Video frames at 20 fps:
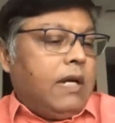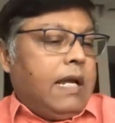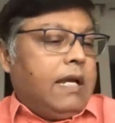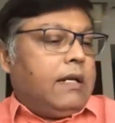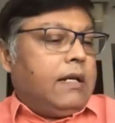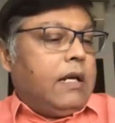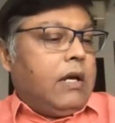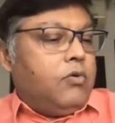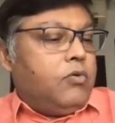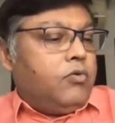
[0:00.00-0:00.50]

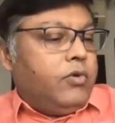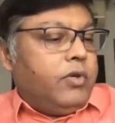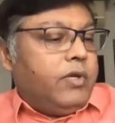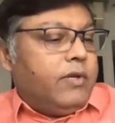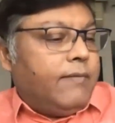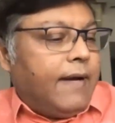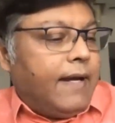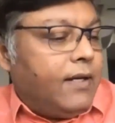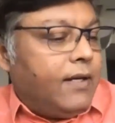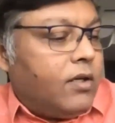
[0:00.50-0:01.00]
now to
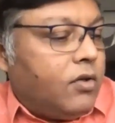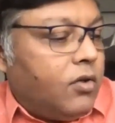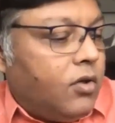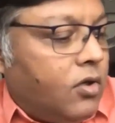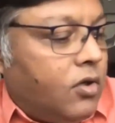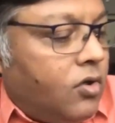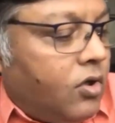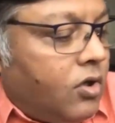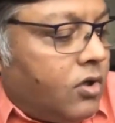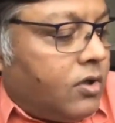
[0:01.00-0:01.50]
invite
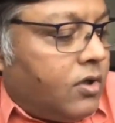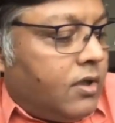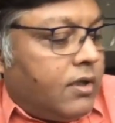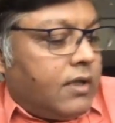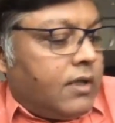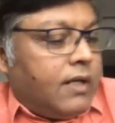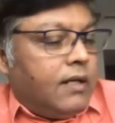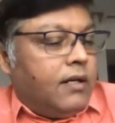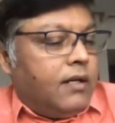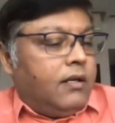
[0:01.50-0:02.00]
Dr.
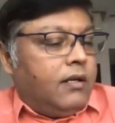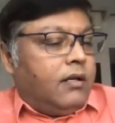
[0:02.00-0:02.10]
Colonel